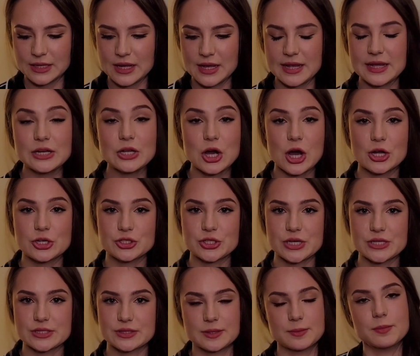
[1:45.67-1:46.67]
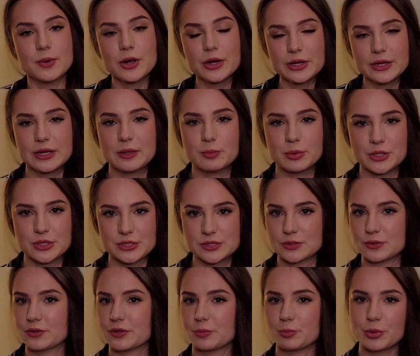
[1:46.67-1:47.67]
In contrast, the marketing person
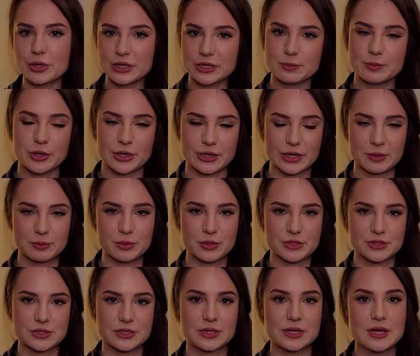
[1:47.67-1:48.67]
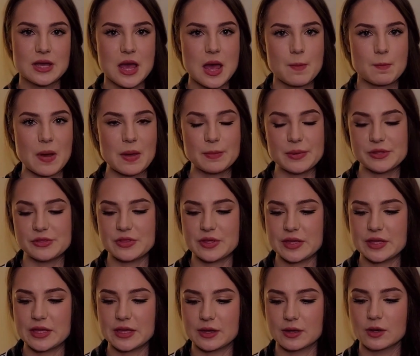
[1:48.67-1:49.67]
or the product marketing person might be
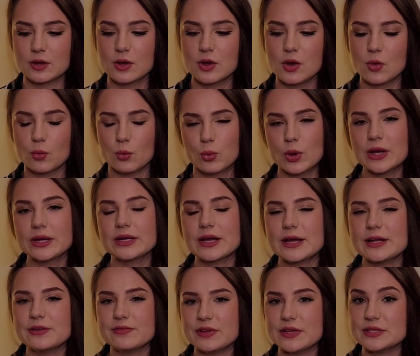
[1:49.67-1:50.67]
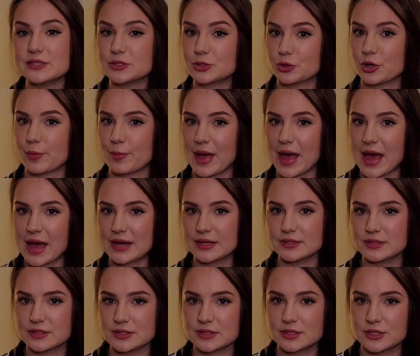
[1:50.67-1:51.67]
thinking, what kind of Instagram
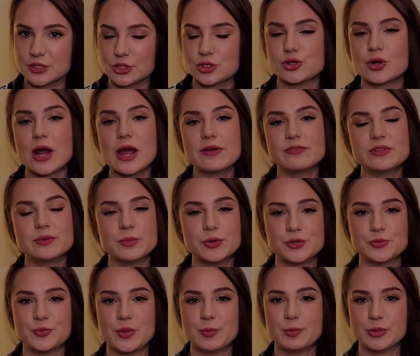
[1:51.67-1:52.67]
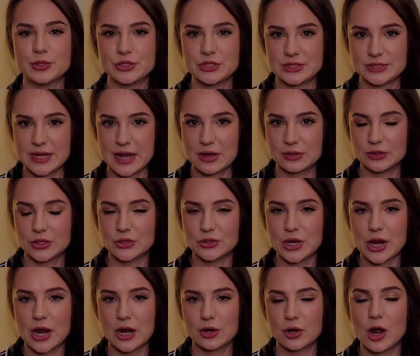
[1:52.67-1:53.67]
ads drive the most people to download
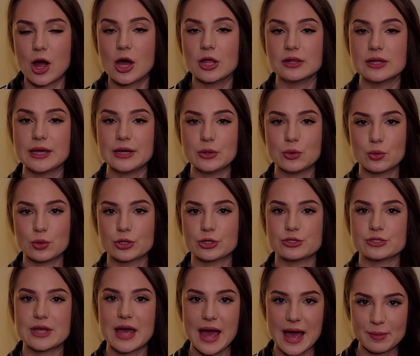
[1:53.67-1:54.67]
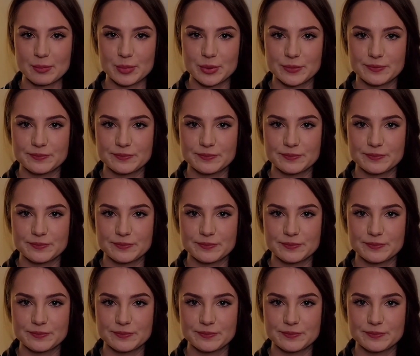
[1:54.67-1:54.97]
our online orders app?